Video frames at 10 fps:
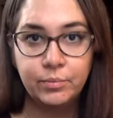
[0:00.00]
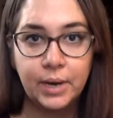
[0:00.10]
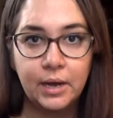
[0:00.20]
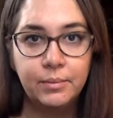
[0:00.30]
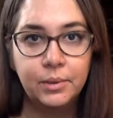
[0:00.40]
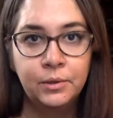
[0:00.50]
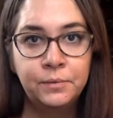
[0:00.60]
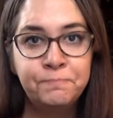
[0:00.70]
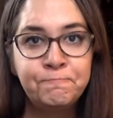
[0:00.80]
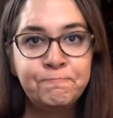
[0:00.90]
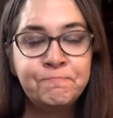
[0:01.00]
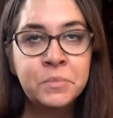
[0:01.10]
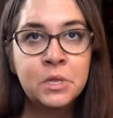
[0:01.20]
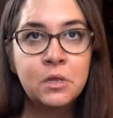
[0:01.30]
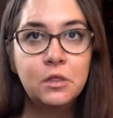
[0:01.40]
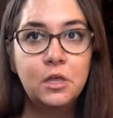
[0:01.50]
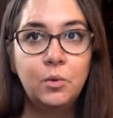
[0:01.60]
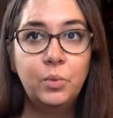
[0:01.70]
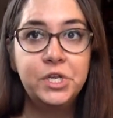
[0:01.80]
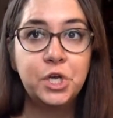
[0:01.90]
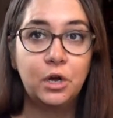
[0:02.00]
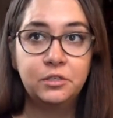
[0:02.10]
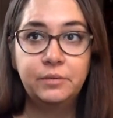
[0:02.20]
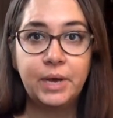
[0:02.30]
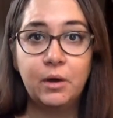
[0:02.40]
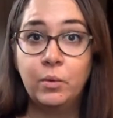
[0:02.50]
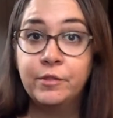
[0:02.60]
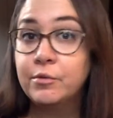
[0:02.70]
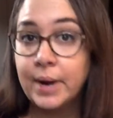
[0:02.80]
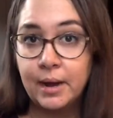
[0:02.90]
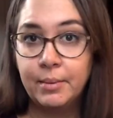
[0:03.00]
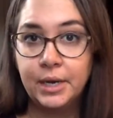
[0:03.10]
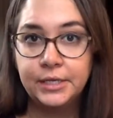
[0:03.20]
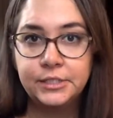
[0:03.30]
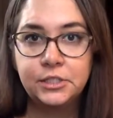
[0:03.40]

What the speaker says: Bible that we talked about with the rabbis.